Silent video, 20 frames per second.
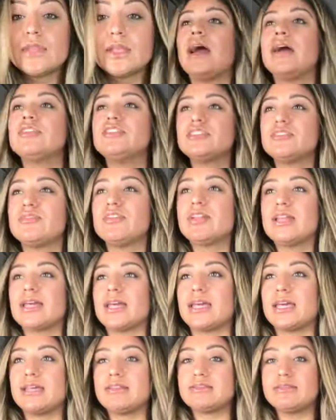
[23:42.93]
I just feel like
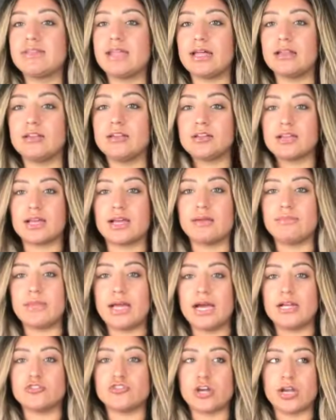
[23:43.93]
it gives me that look like I'm
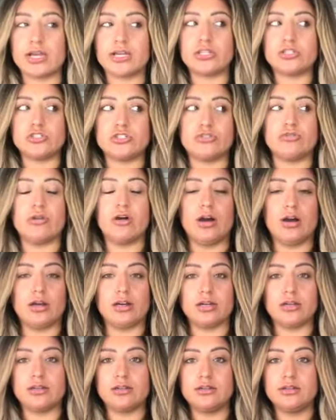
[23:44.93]
not trying too
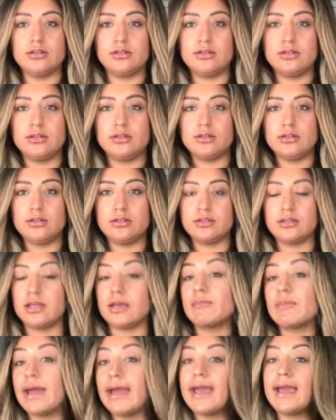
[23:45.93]
hard.
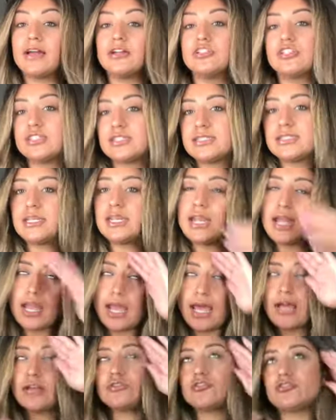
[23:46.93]
Like my hair just
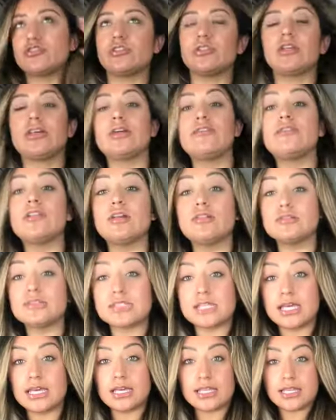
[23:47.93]
naturally flows
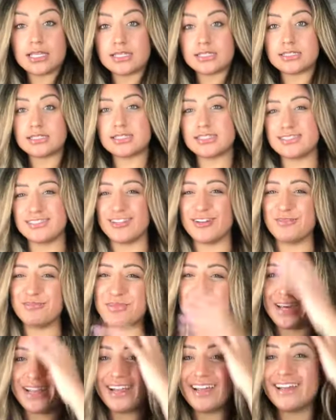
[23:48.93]
like this. No, I'm
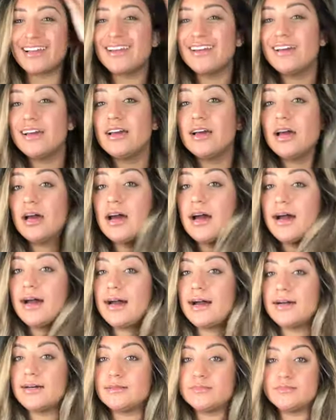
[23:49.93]
kidding.
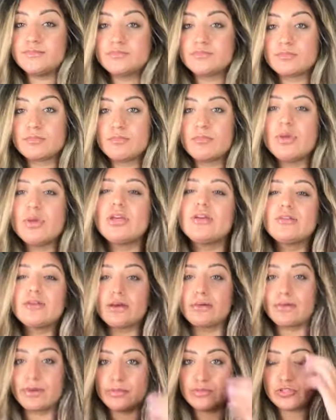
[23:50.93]
But you
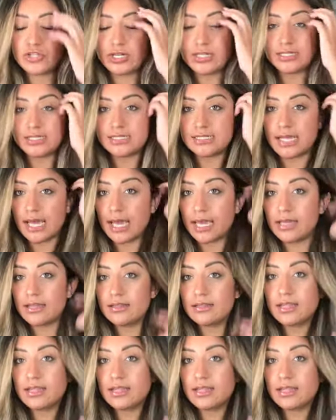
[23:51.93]
get what I'm trying to say.